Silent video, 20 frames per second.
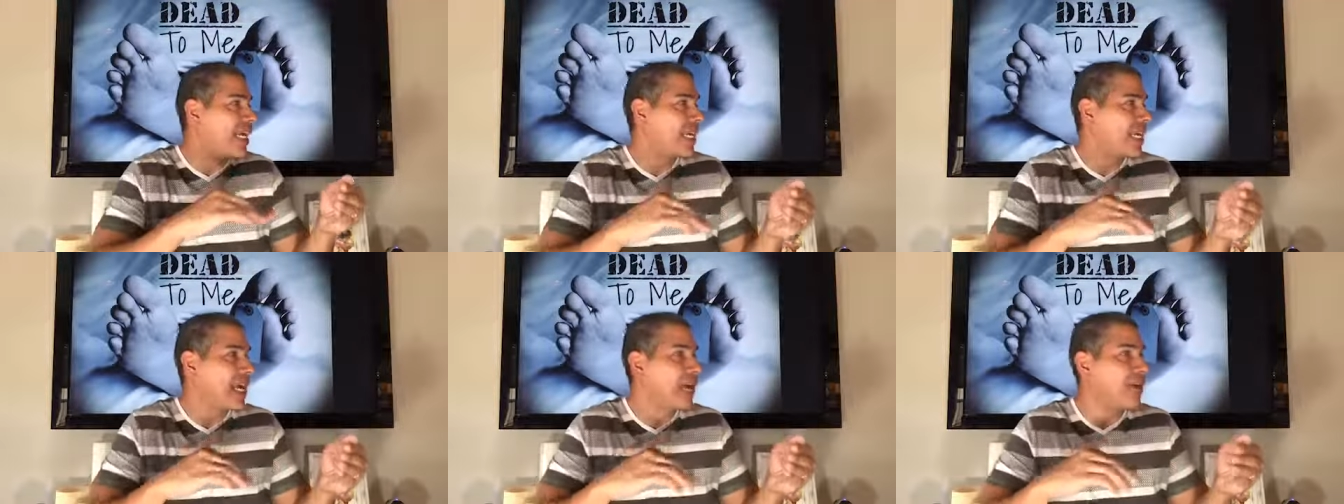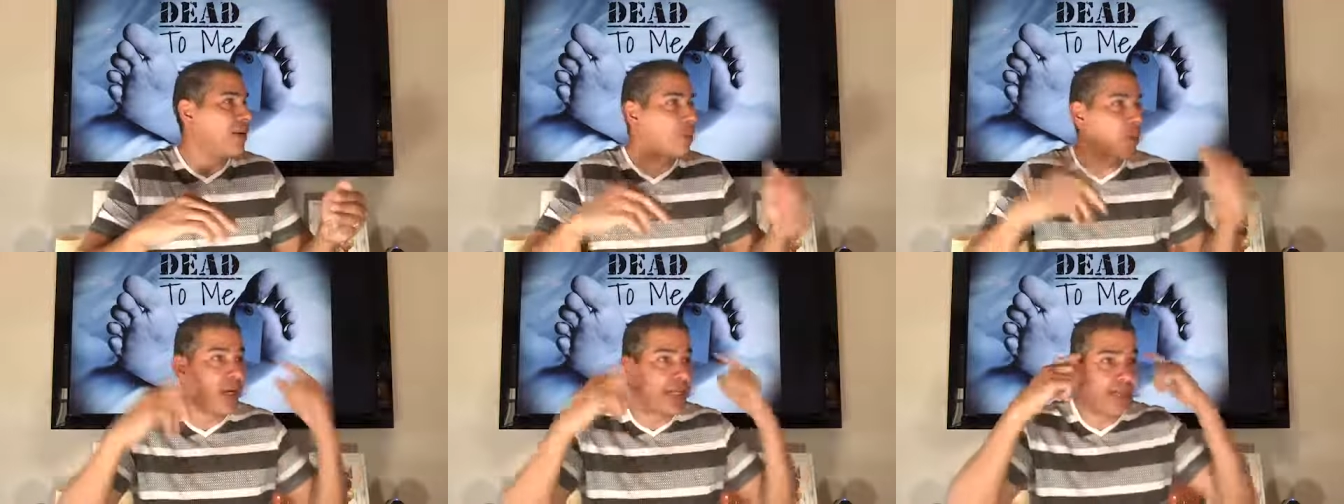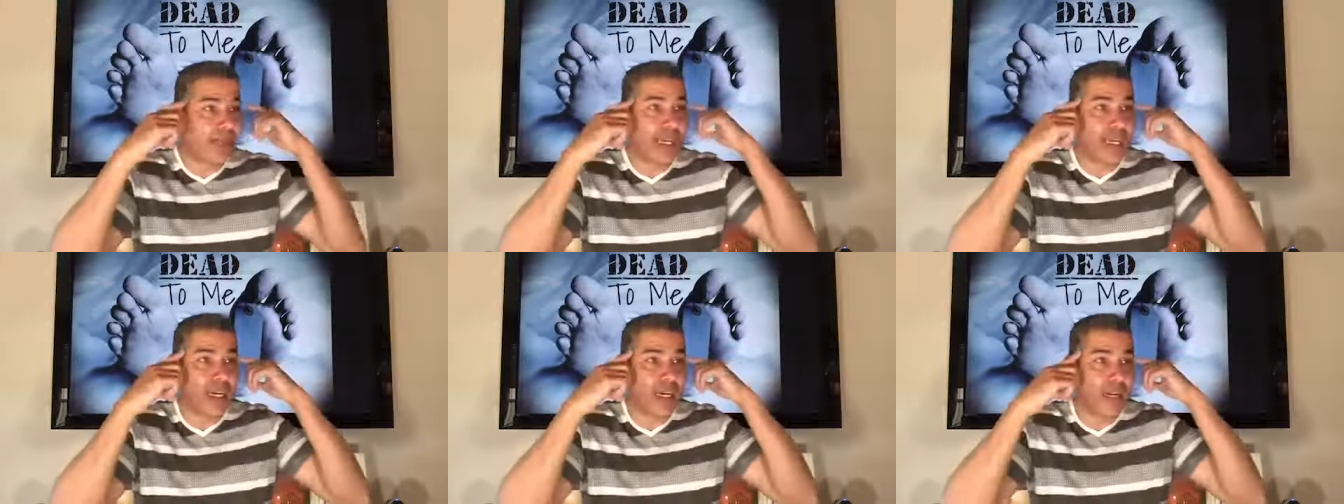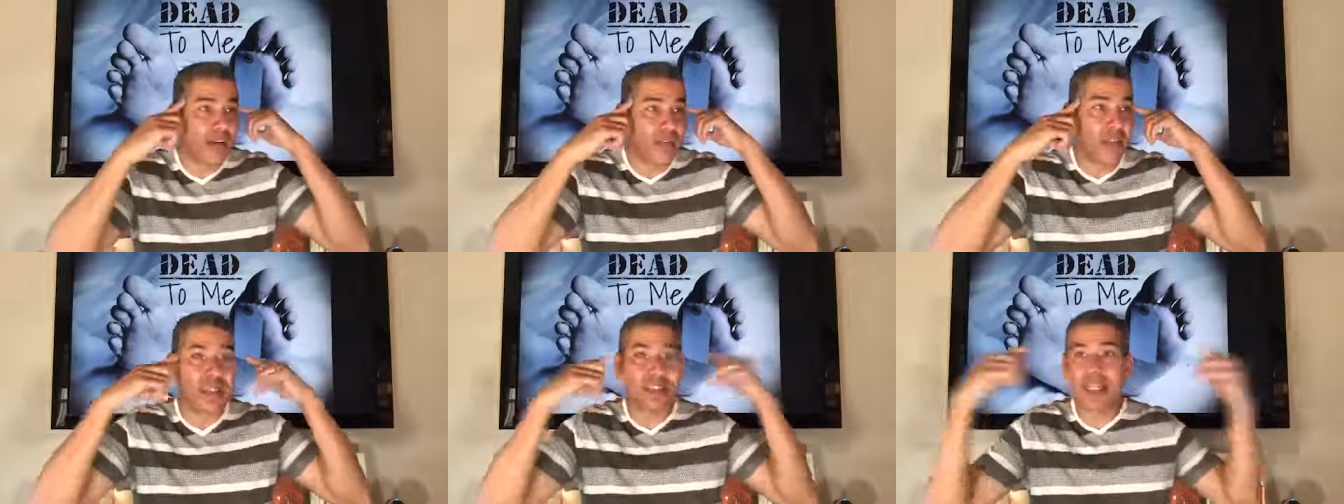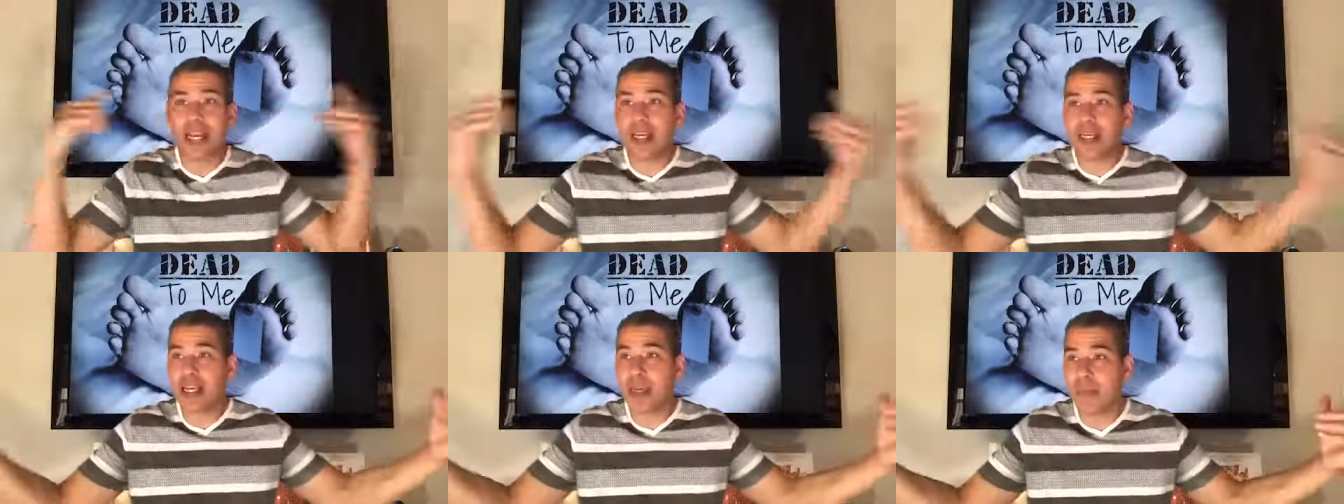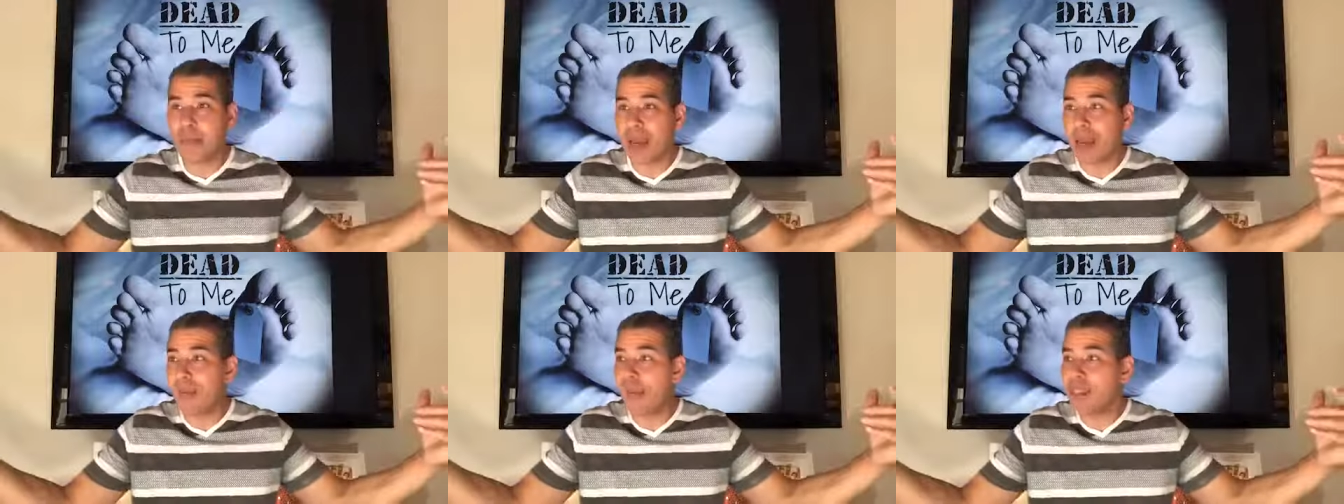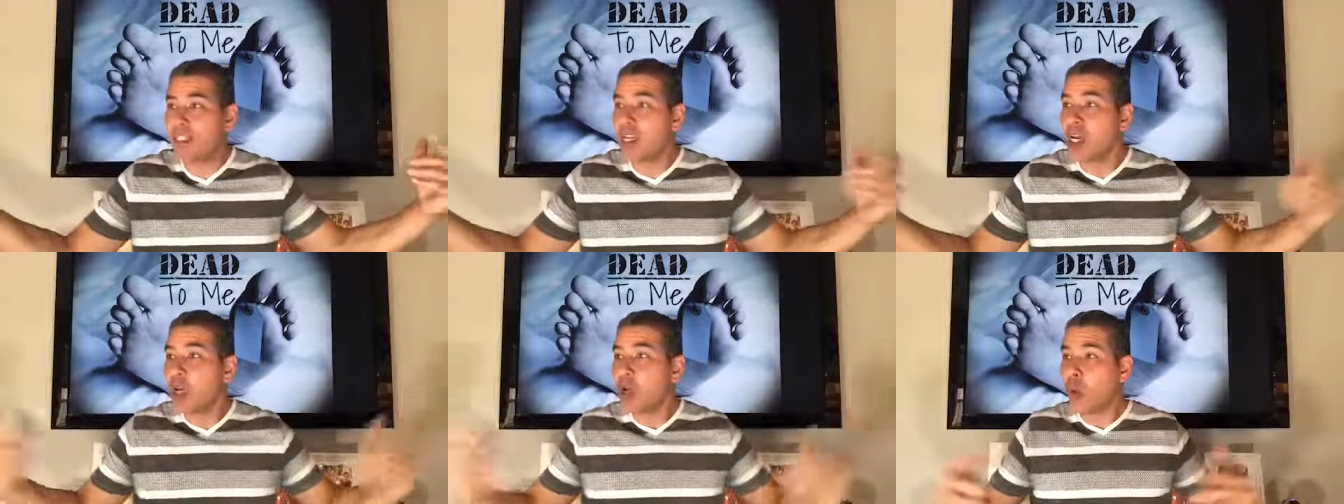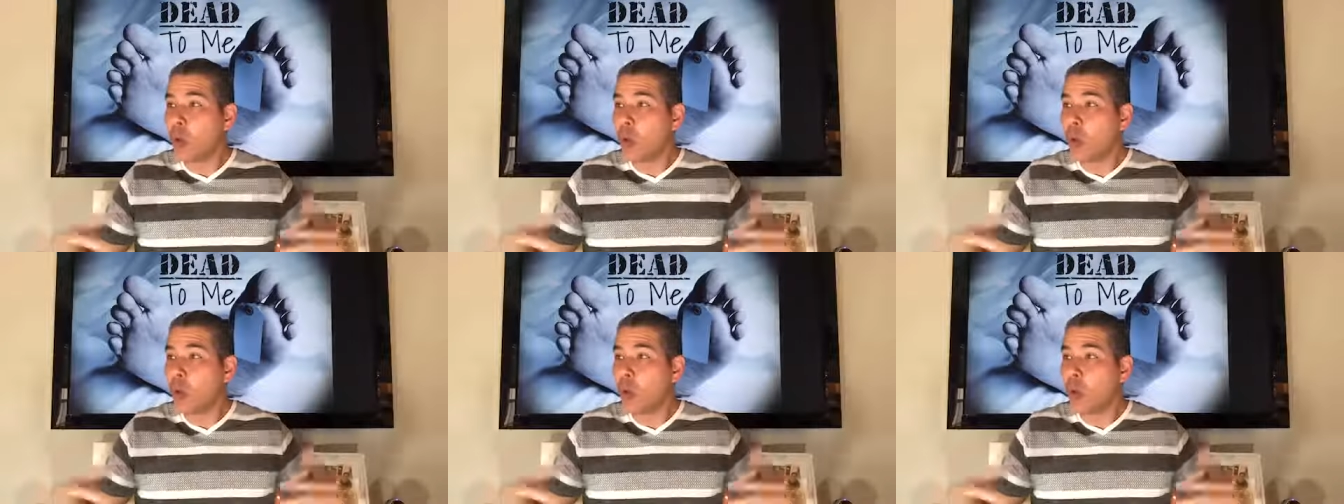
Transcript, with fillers: again, we think of the Ten Commandments